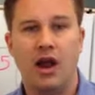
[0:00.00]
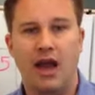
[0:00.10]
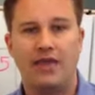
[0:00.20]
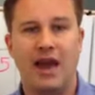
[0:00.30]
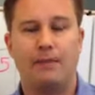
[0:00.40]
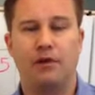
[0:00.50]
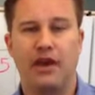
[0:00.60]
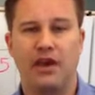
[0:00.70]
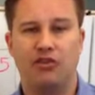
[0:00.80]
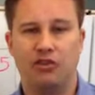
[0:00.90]
and the
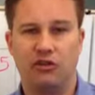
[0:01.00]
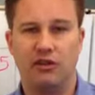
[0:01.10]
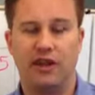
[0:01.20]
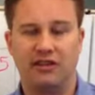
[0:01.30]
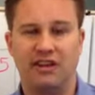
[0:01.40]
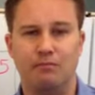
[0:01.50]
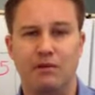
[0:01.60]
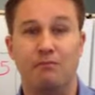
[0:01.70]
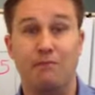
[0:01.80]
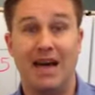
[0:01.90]
application that's
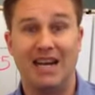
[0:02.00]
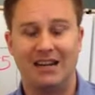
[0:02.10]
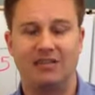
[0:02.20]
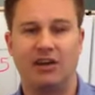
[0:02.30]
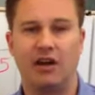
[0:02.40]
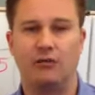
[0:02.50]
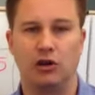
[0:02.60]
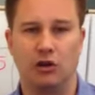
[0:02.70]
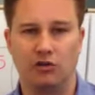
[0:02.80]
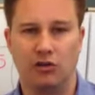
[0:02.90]
embedded inside of it
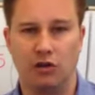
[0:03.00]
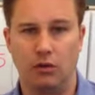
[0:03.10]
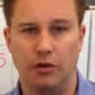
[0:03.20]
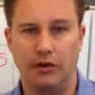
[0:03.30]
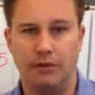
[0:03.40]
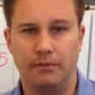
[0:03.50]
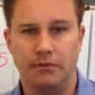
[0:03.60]
goes along with it.